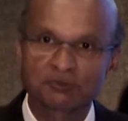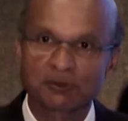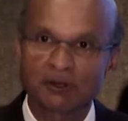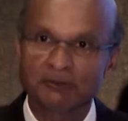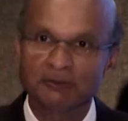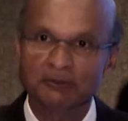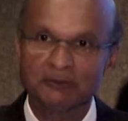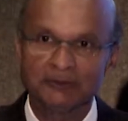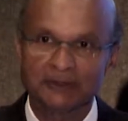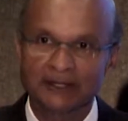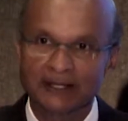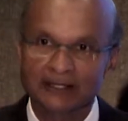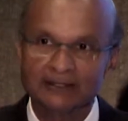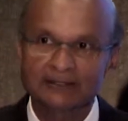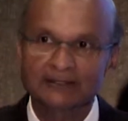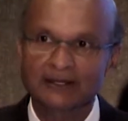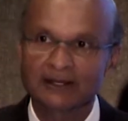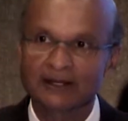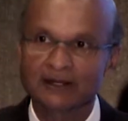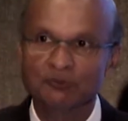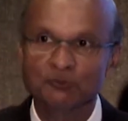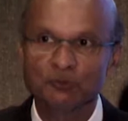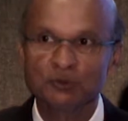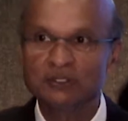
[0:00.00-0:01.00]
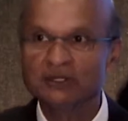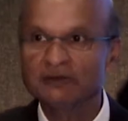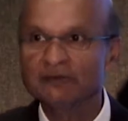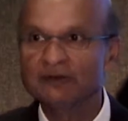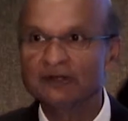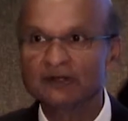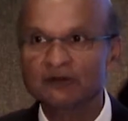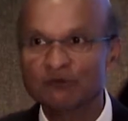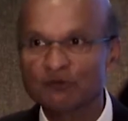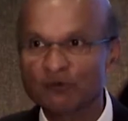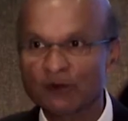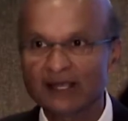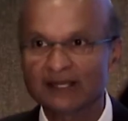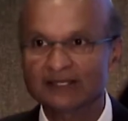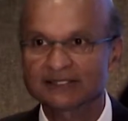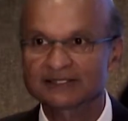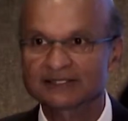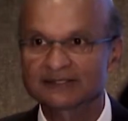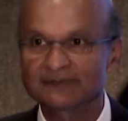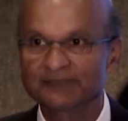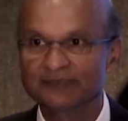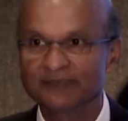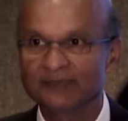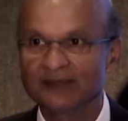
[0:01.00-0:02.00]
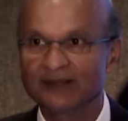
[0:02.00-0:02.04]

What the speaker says: problem in healthcare and wouldn't even address